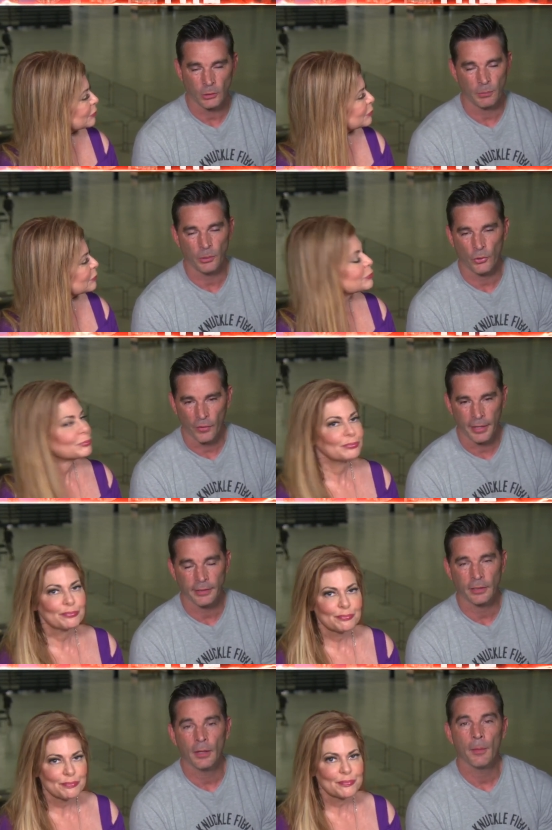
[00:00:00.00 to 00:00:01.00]
Speaker 1: going to be great.
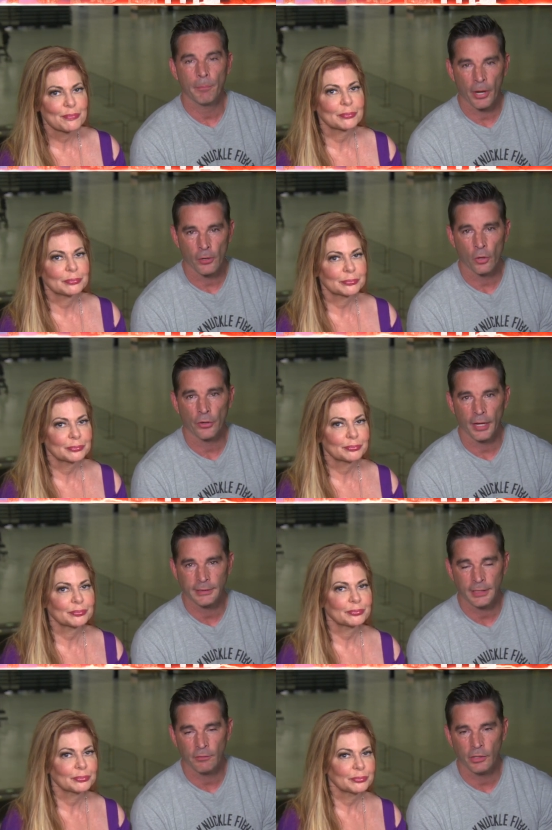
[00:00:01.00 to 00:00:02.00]

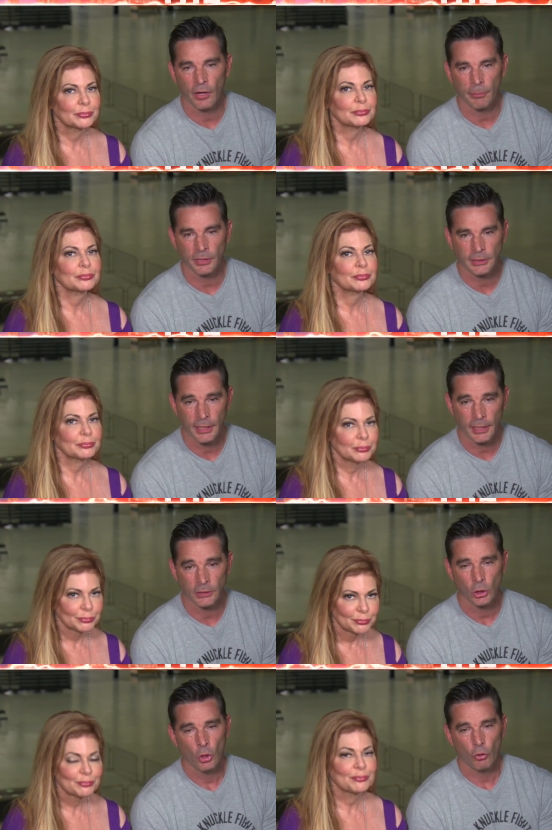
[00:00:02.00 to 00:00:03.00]
bareknuckle.tv, grab your
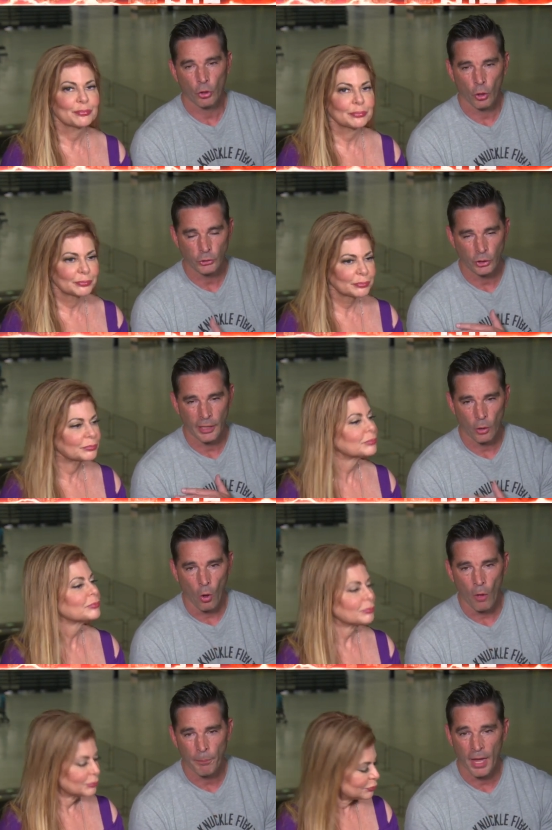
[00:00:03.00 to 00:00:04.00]
tickets. You can also get
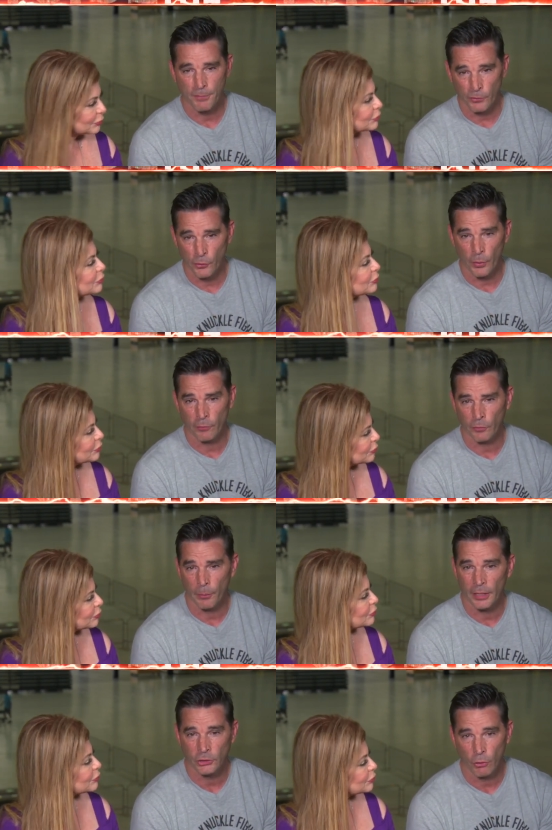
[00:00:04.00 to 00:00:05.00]
all pay-per-view
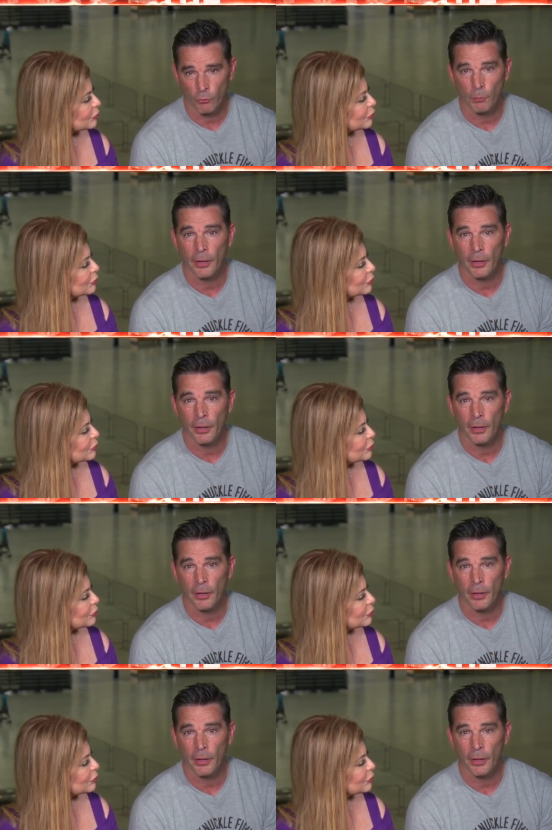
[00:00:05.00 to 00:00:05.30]
information through